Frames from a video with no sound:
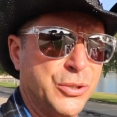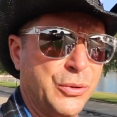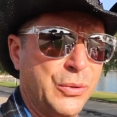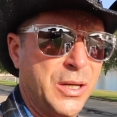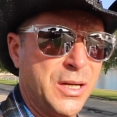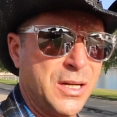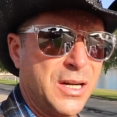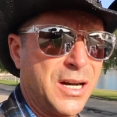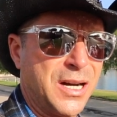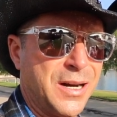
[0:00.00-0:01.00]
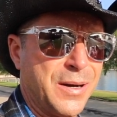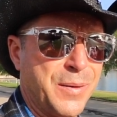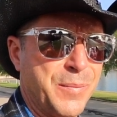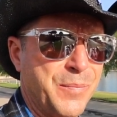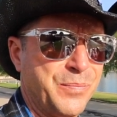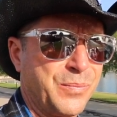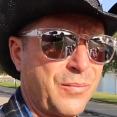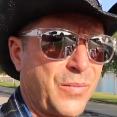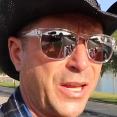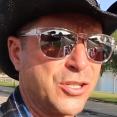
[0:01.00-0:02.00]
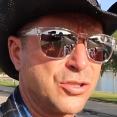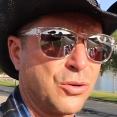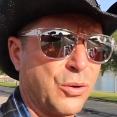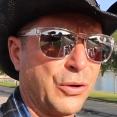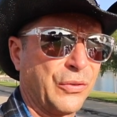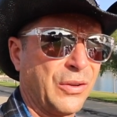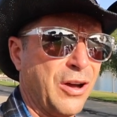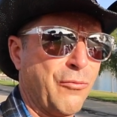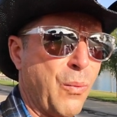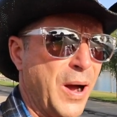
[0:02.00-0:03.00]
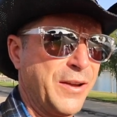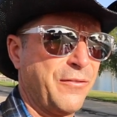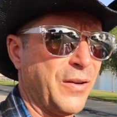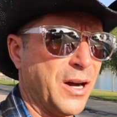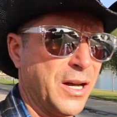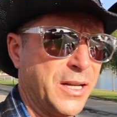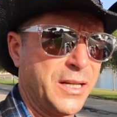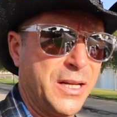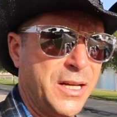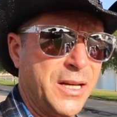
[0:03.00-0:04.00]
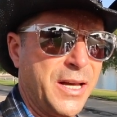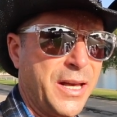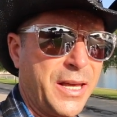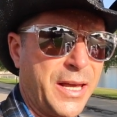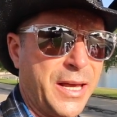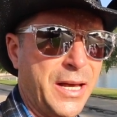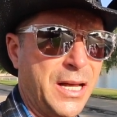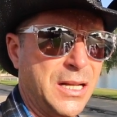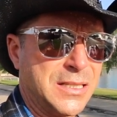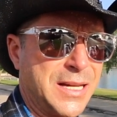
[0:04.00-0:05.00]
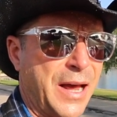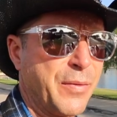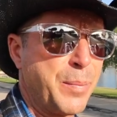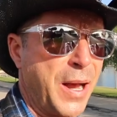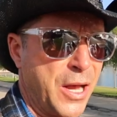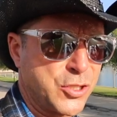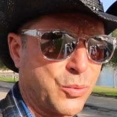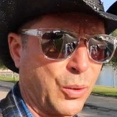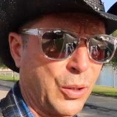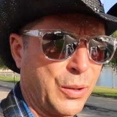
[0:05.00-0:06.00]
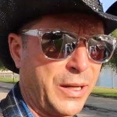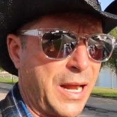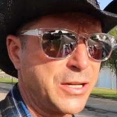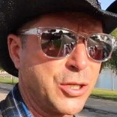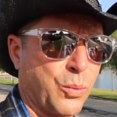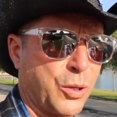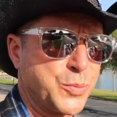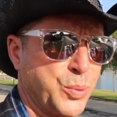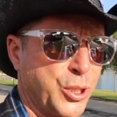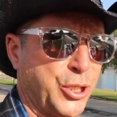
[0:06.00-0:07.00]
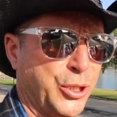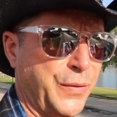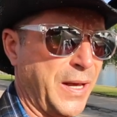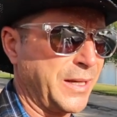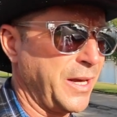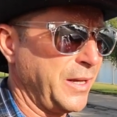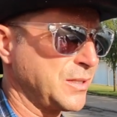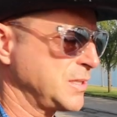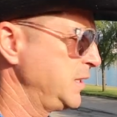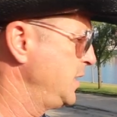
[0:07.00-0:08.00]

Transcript: to a source of Wi-Fi and have the password, it actually works pretty good in that case.